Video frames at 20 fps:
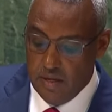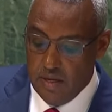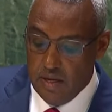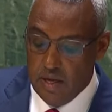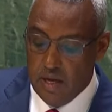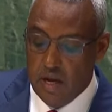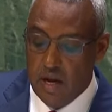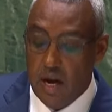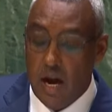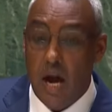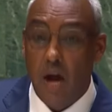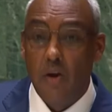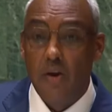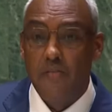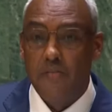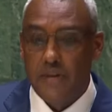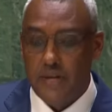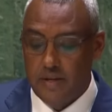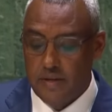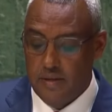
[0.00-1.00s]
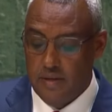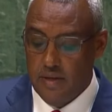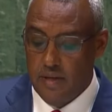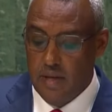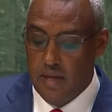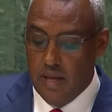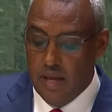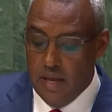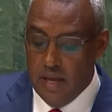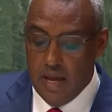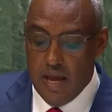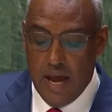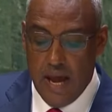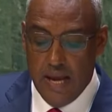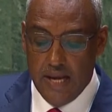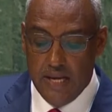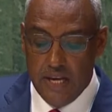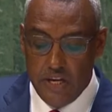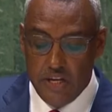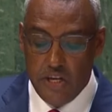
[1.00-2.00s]
However,
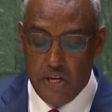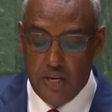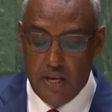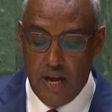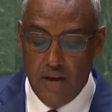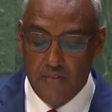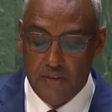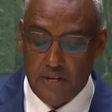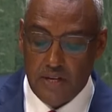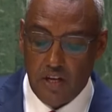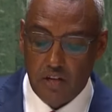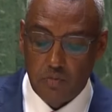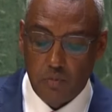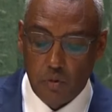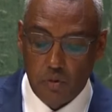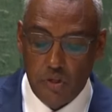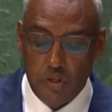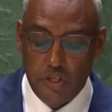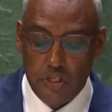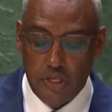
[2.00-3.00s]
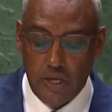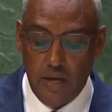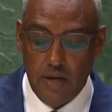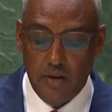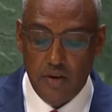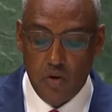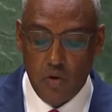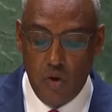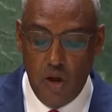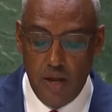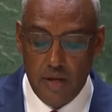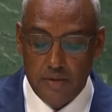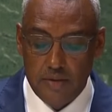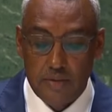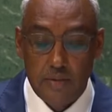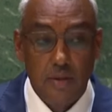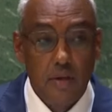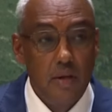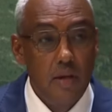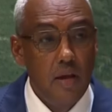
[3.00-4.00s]
unleashing Africa's potential requires
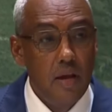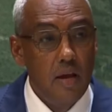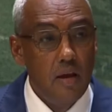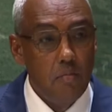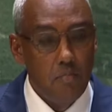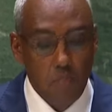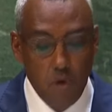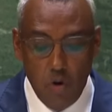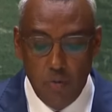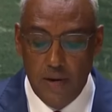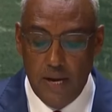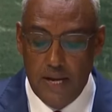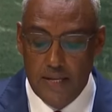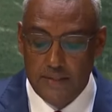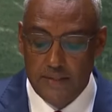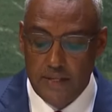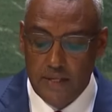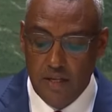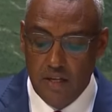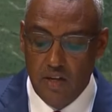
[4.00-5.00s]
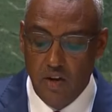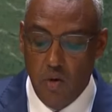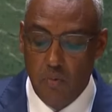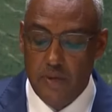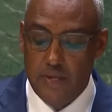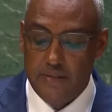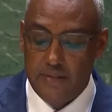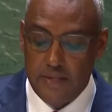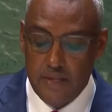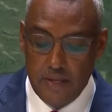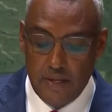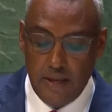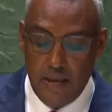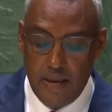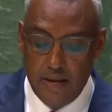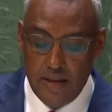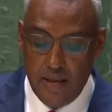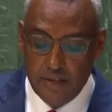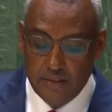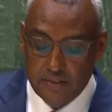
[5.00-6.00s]
mobilizing domestic and
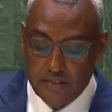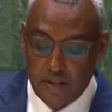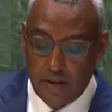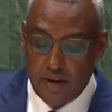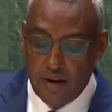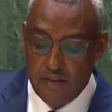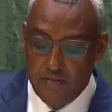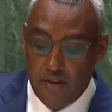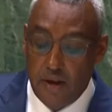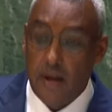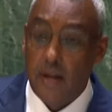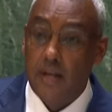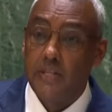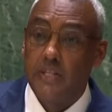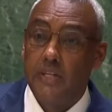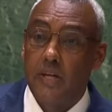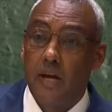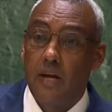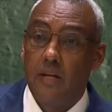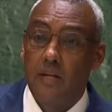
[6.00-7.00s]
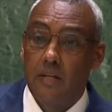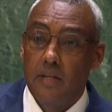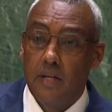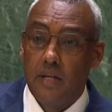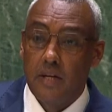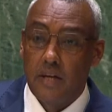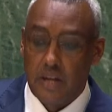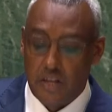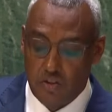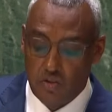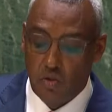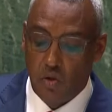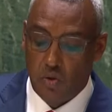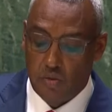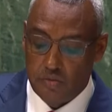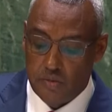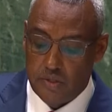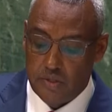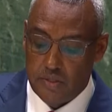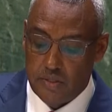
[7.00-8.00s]
external financial
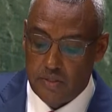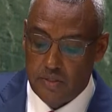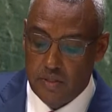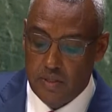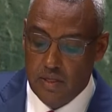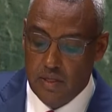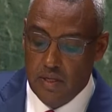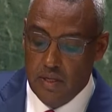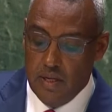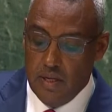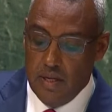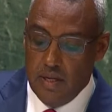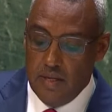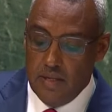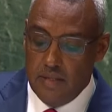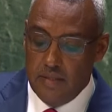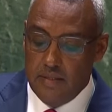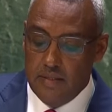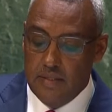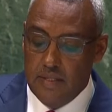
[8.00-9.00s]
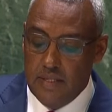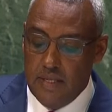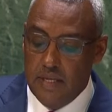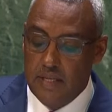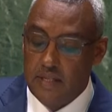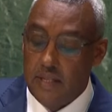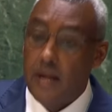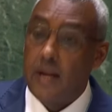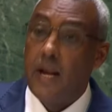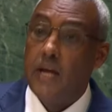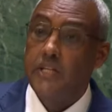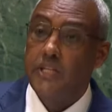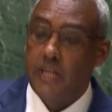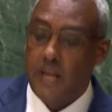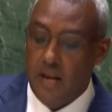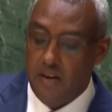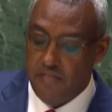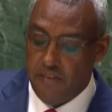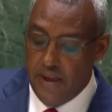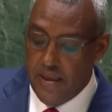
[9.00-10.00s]
resources. The international
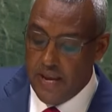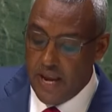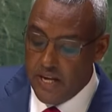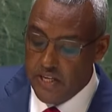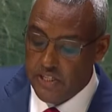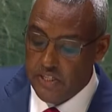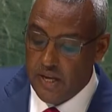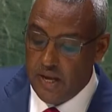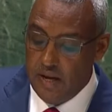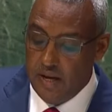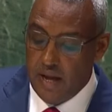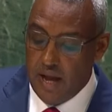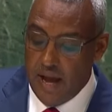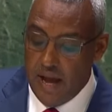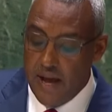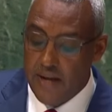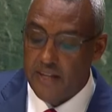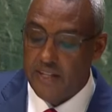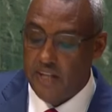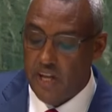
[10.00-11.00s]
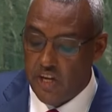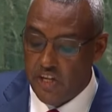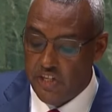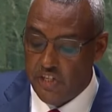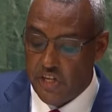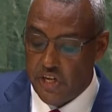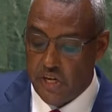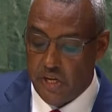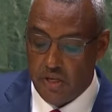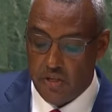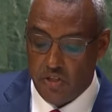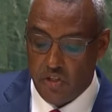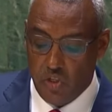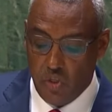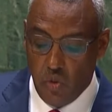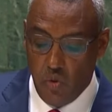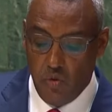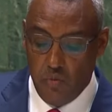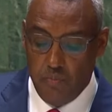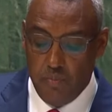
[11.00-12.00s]
financial architecture
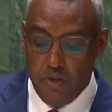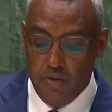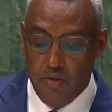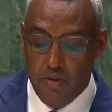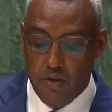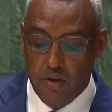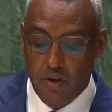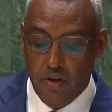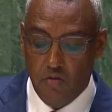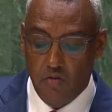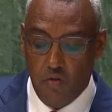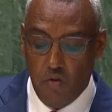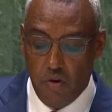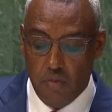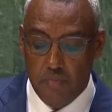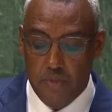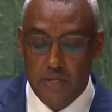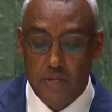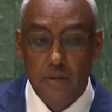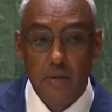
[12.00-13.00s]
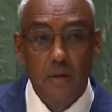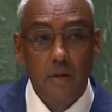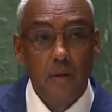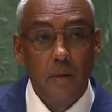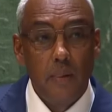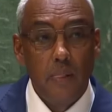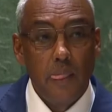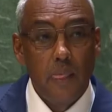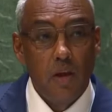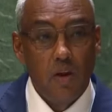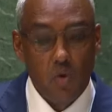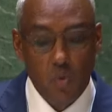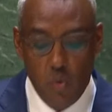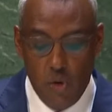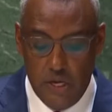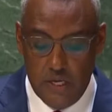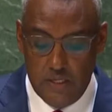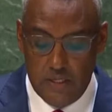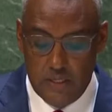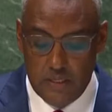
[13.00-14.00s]
should be reformed
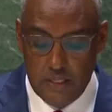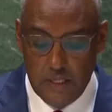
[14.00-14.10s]
with